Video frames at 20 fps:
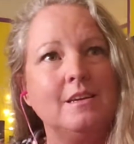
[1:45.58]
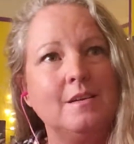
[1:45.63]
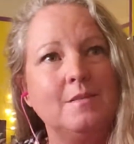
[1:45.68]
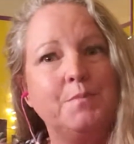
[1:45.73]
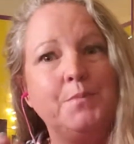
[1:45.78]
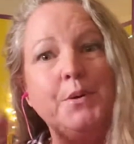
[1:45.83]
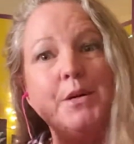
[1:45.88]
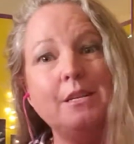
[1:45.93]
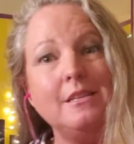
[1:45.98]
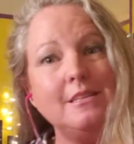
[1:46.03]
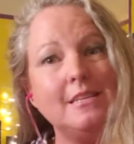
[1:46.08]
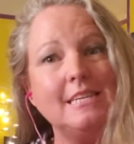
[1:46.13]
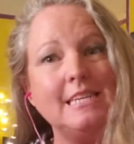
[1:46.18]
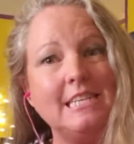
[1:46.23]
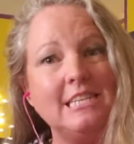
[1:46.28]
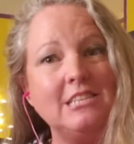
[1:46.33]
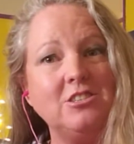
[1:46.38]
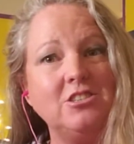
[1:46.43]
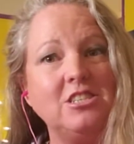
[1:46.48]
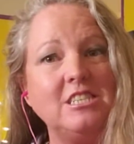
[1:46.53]
putting the
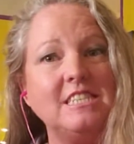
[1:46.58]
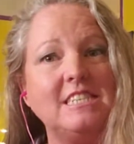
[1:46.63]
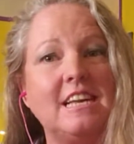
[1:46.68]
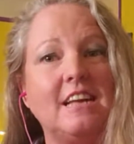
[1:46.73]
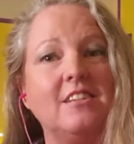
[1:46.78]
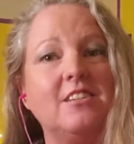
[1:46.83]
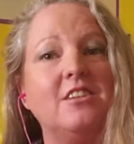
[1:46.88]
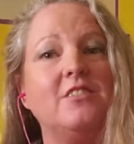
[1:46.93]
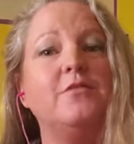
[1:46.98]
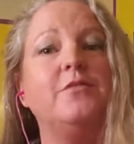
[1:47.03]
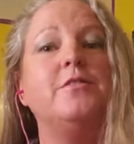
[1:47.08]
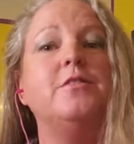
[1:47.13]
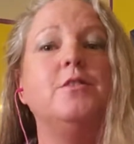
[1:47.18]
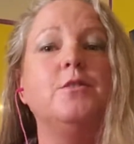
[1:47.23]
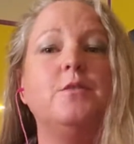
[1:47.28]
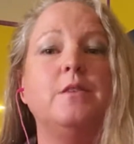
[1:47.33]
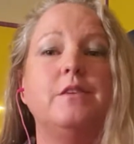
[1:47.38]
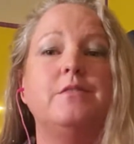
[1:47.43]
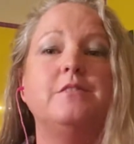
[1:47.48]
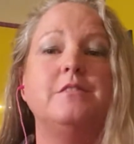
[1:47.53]
energies out there for
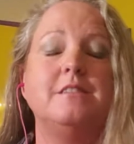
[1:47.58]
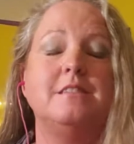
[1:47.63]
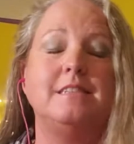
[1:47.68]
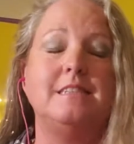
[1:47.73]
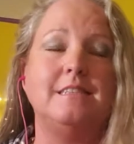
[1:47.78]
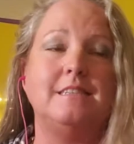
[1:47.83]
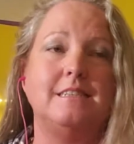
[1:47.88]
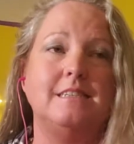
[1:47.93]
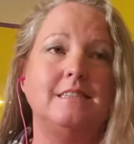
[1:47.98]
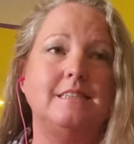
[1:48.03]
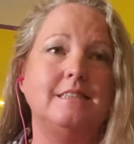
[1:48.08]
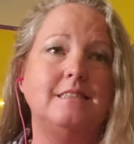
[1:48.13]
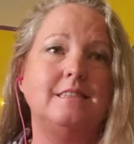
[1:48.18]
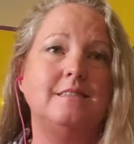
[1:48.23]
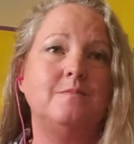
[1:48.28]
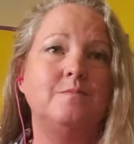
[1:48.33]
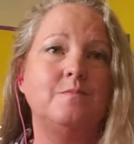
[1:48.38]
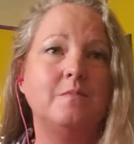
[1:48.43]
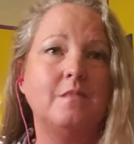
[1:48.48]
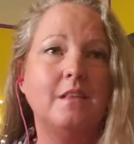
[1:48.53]
whoever sees this,
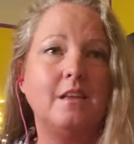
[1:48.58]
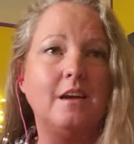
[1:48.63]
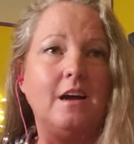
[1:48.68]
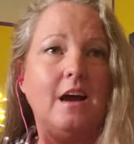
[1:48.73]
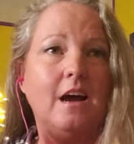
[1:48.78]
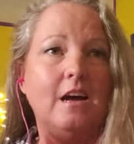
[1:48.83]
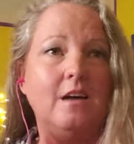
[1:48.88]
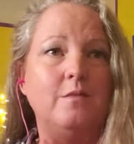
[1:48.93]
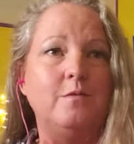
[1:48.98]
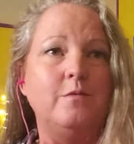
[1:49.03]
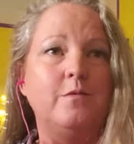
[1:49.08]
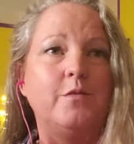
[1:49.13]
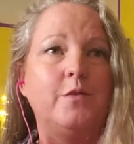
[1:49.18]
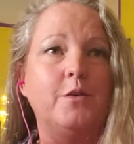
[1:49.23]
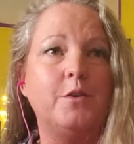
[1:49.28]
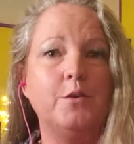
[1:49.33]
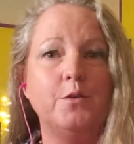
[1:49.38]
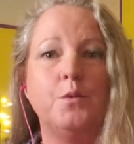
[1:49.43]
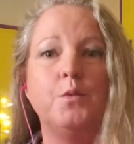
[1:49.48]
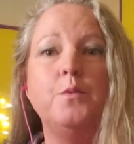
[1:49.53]

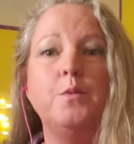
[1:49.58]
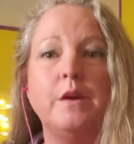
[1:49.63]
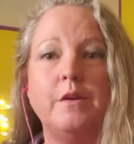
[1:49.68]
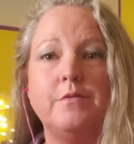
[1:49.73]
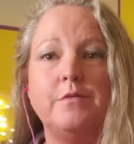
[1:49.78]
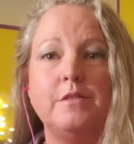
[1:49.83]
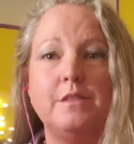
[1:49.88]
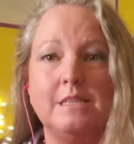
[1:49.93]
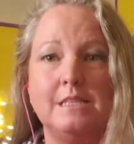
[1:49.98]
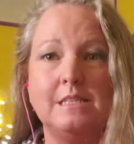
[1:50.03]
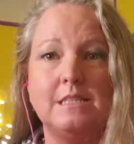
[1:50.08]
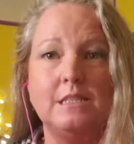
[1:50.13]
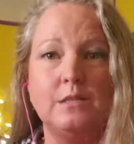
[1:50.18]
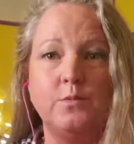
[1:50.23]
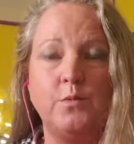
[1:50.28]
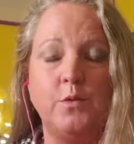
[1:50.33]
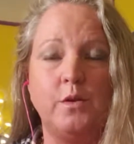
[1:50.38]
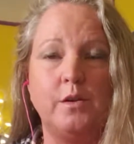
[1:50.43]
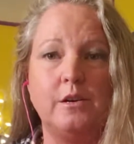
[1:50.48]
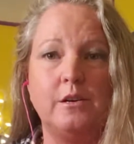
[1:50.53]
for whoever this is
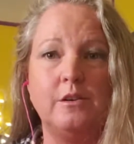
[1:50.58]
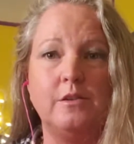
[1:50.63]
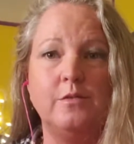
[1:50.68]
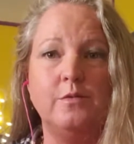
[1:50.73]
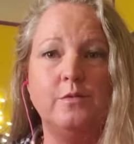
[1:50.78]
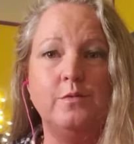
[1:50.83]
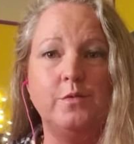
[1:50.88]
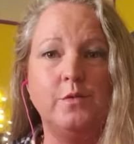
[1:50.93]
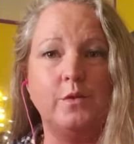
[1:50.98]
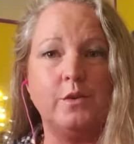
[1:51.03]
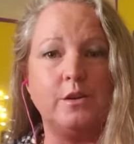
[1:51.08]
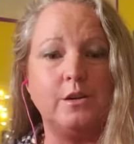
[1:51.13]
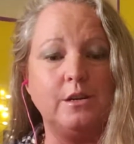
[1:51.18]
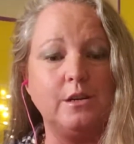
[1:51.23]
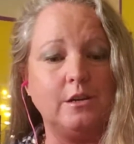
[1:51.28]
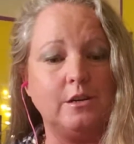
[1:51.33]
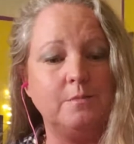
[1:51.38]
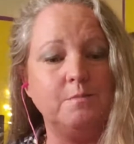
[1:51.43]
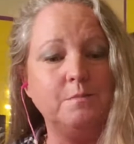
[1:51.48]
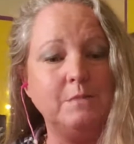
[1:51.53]
for
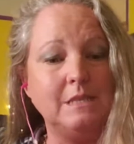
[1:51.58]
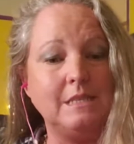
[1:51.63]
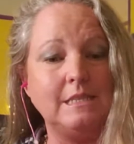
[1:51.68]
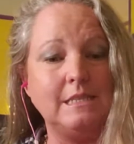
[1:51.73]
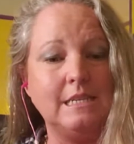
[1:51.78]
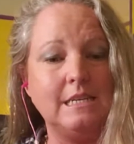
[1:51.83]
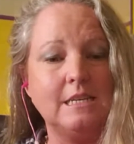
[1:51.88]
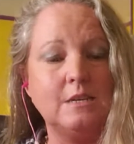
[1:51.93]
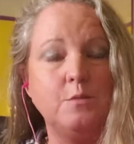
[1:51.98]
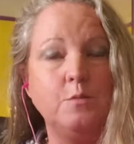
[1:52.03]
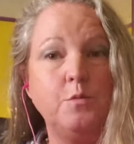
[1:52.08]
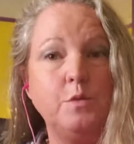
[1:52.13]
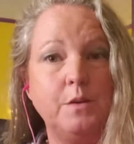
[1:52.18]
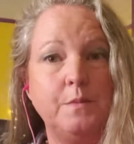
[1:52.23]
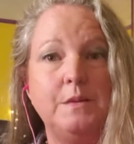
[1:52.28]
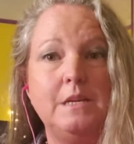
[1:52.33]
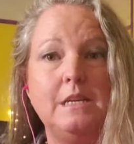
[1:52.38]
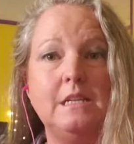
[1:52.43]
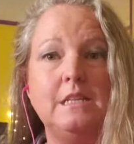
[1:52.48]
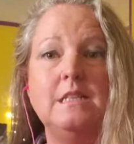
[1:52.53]
your missing
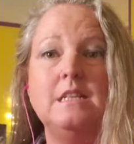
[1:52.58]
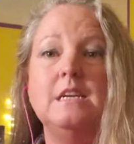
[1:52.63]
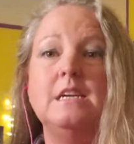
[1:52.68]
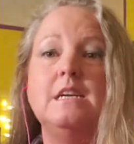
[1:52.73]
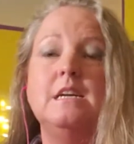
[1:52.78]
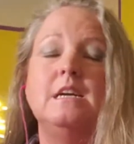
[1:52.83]
women,